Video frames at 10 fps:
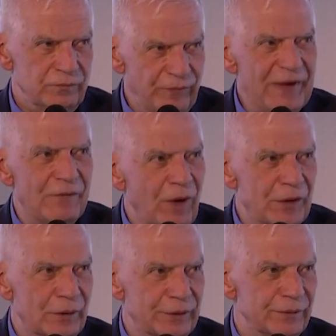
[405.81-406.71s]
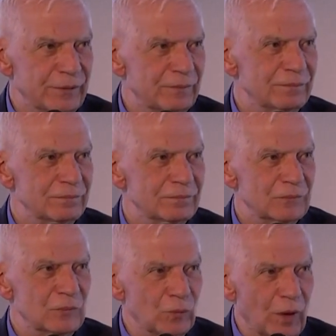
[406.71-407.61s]
Very violent,
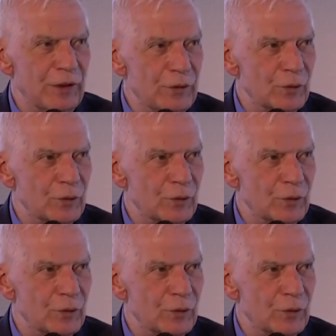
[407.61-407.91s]
one in